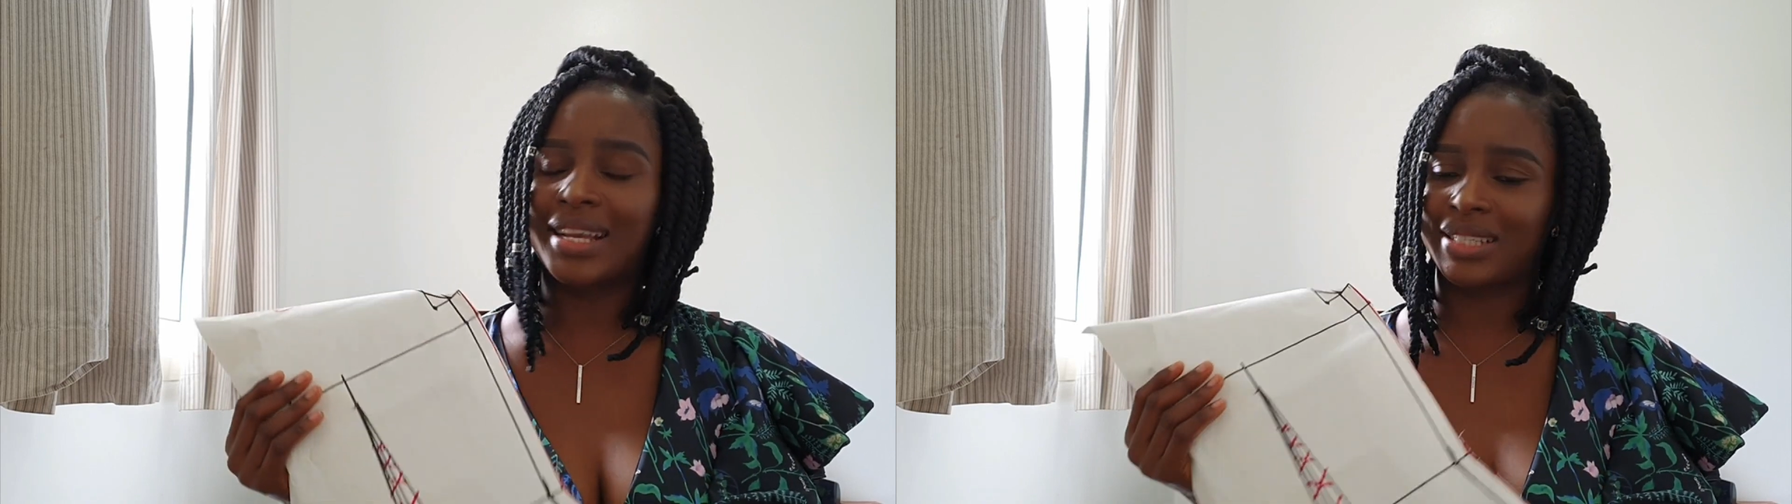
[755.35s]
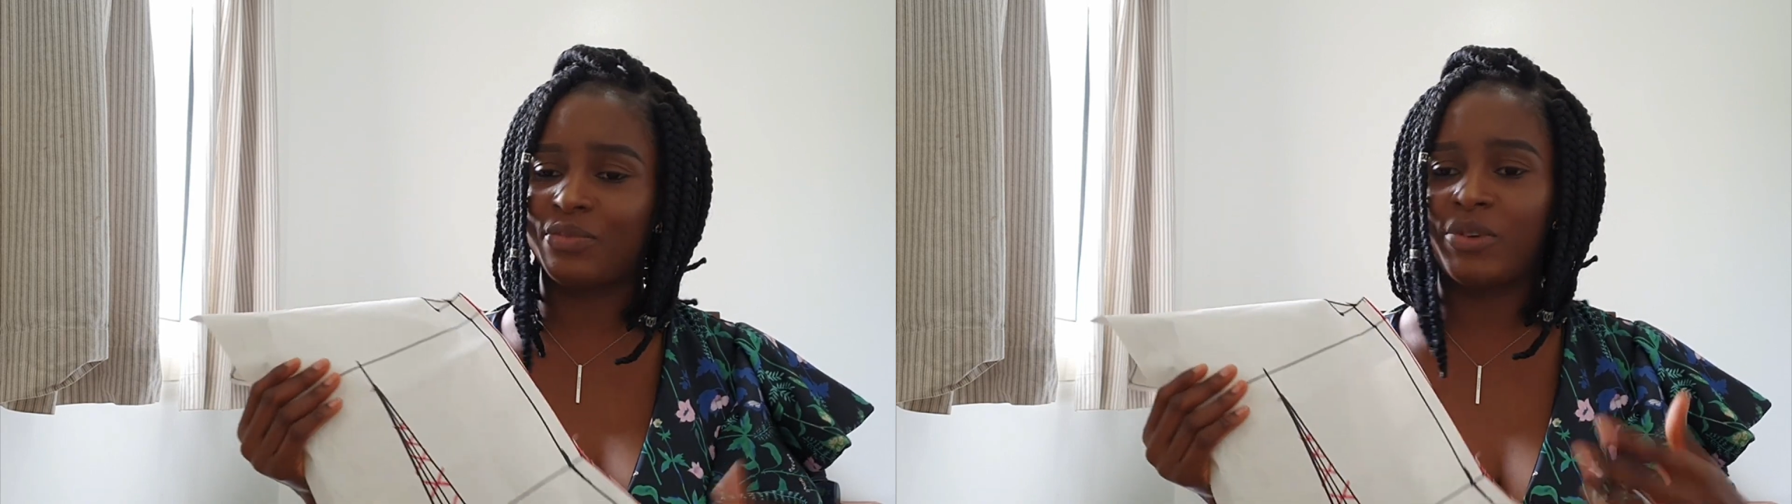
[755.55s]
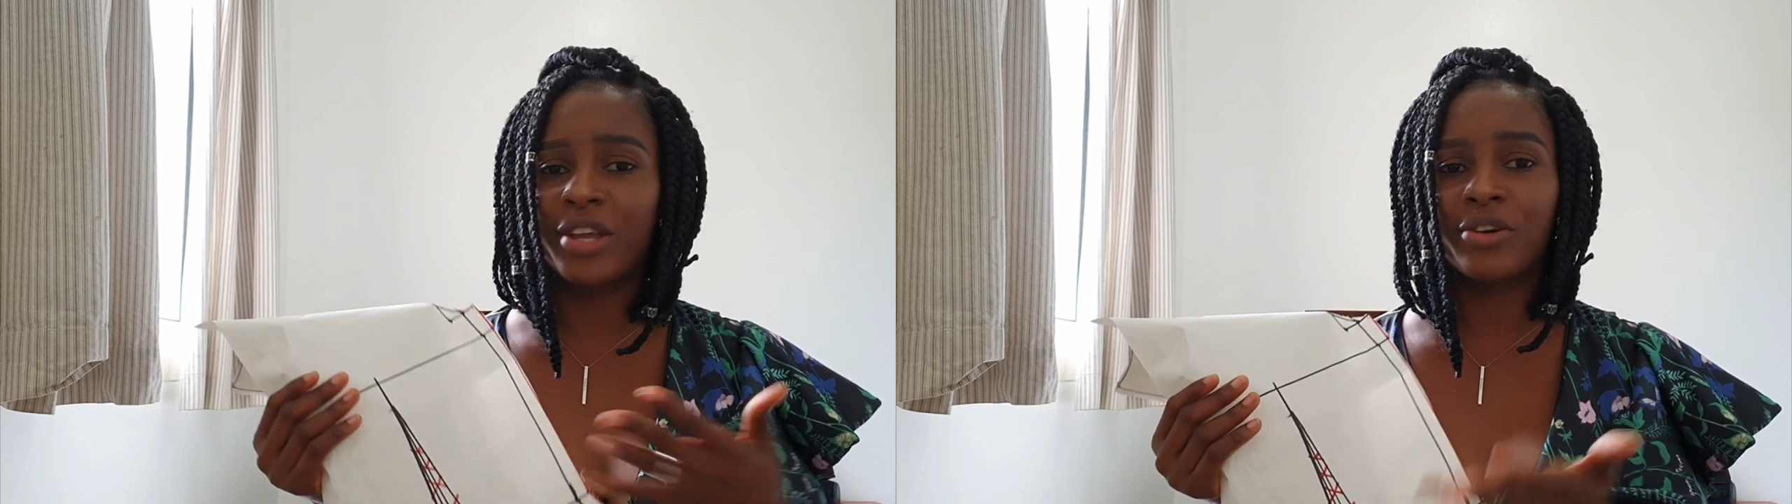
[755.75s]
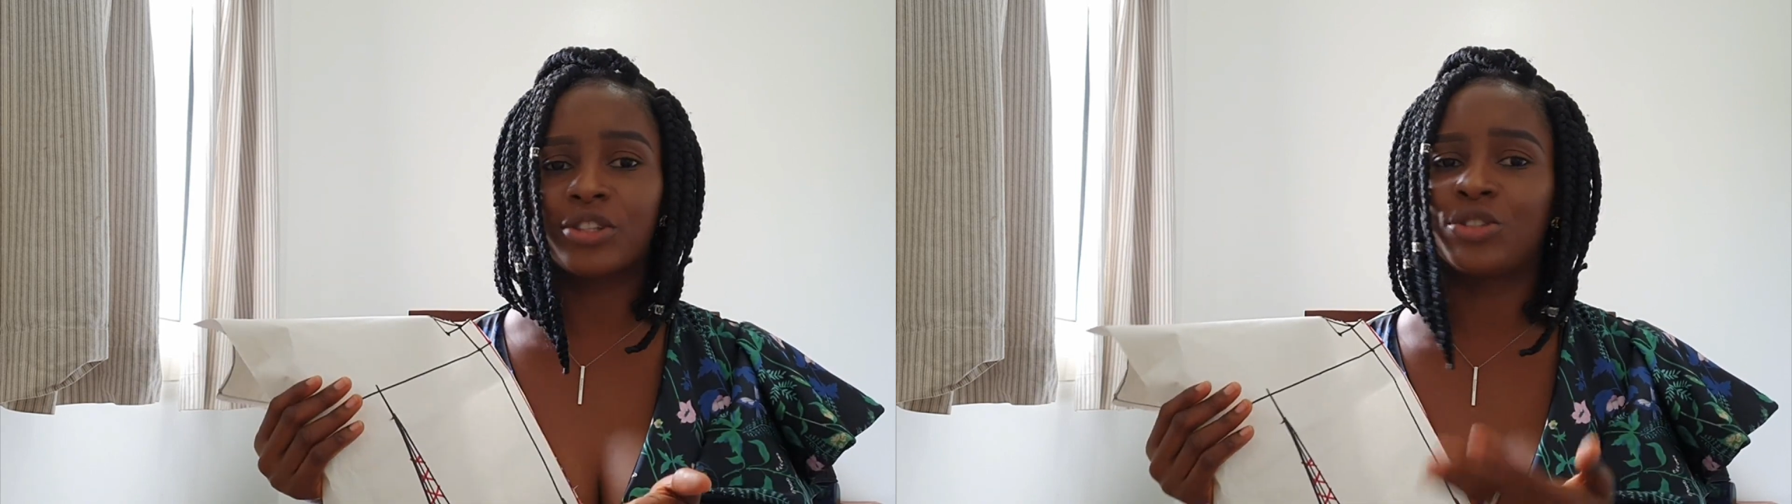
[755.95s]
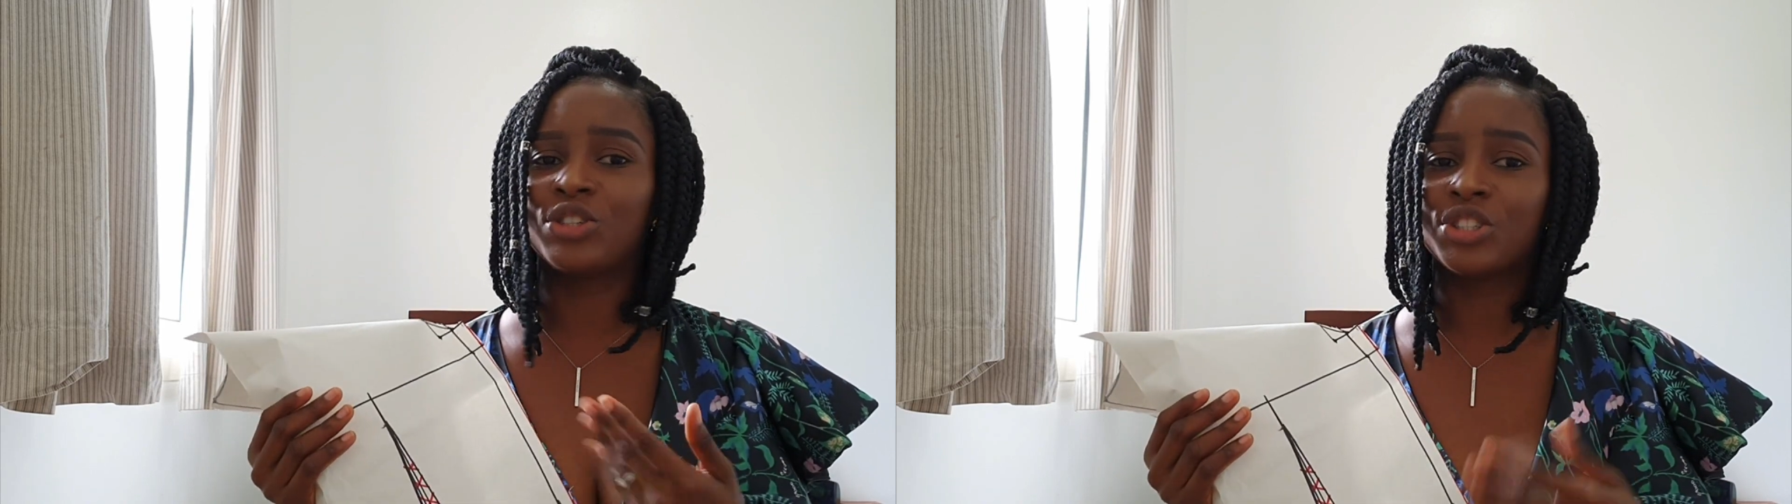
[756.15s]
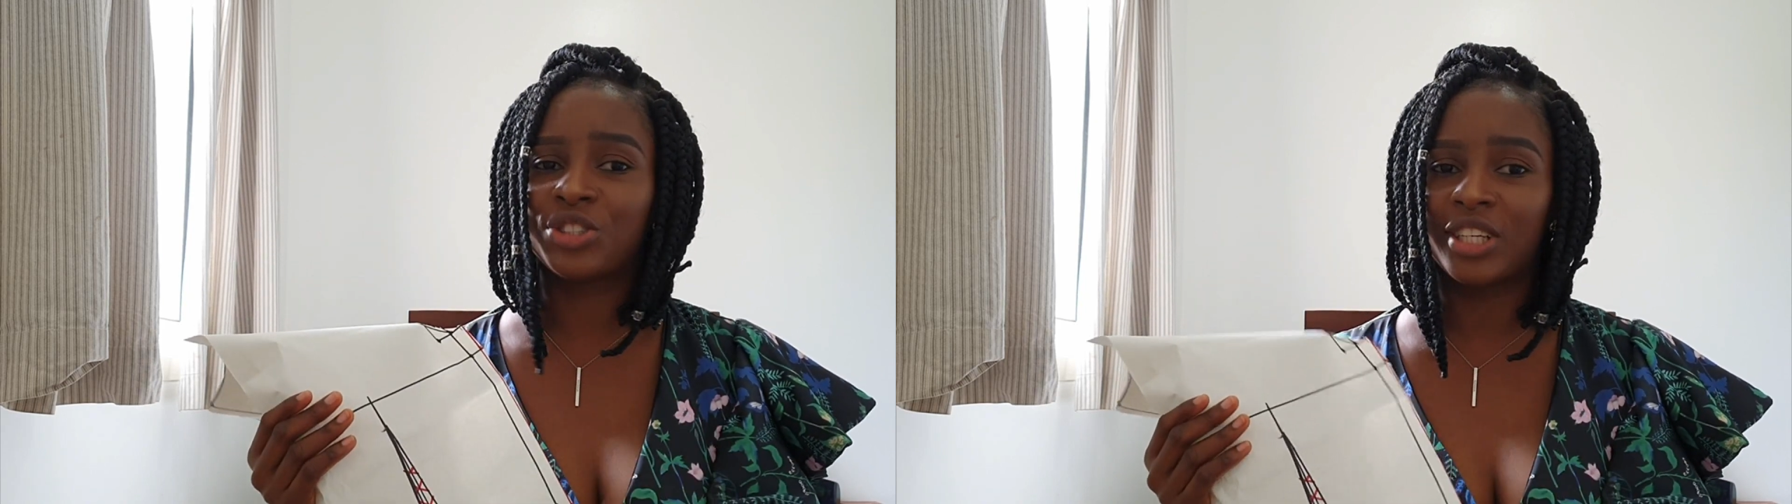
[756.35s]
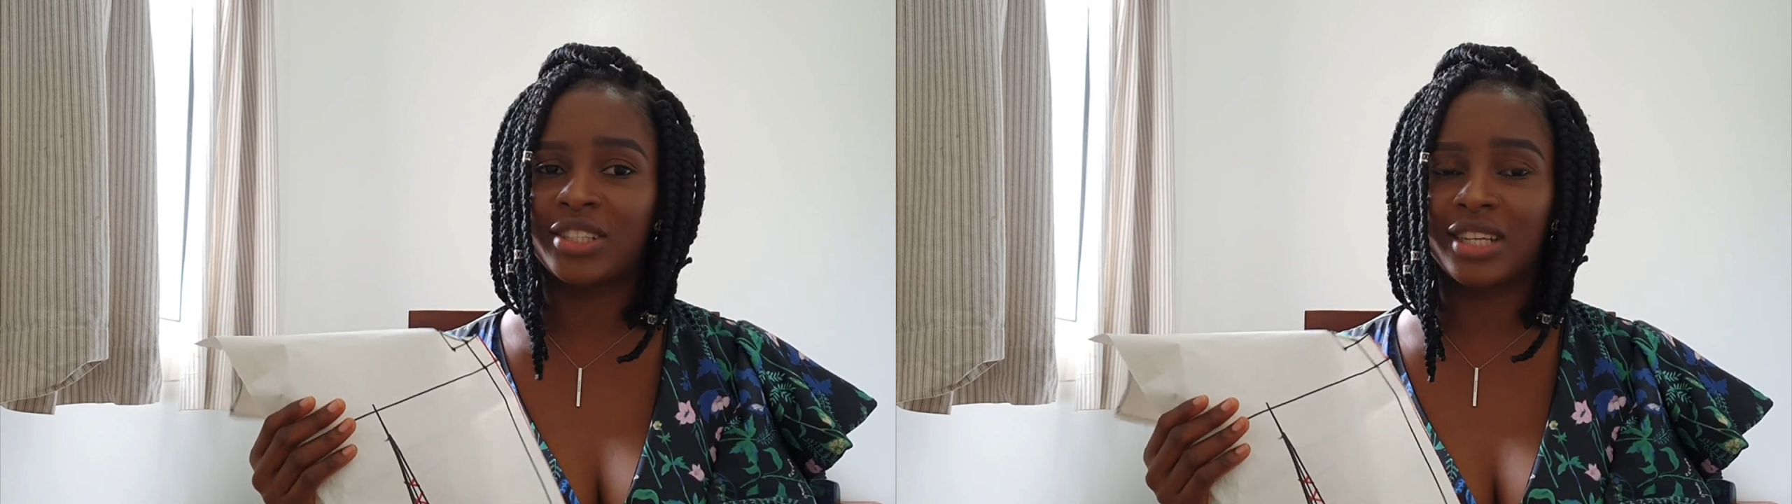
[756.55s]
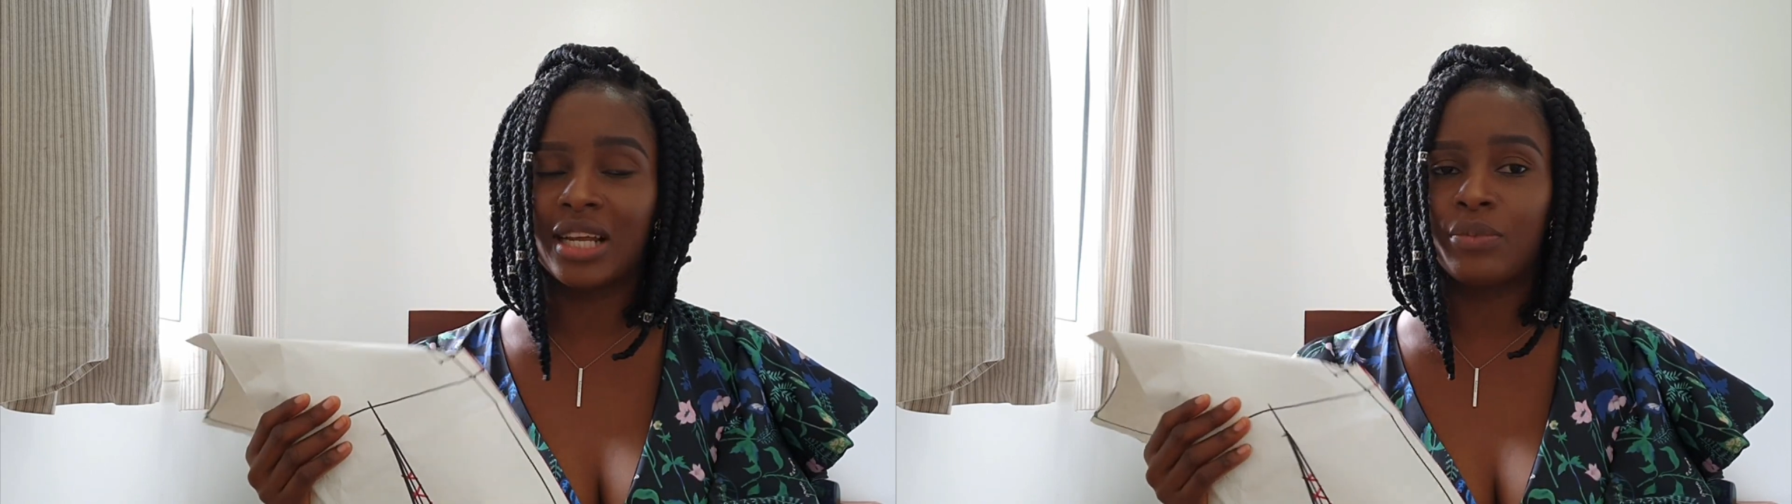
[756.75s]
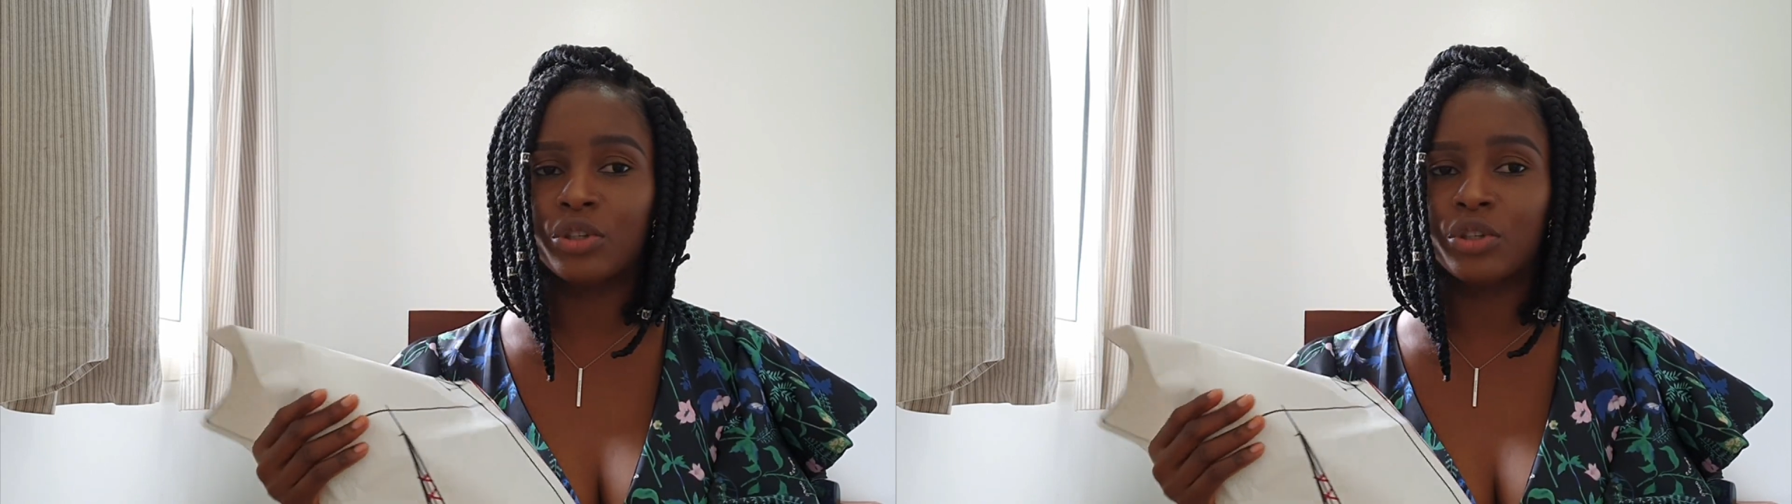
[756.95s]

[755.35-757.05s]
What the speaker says: should be when you got to just join together,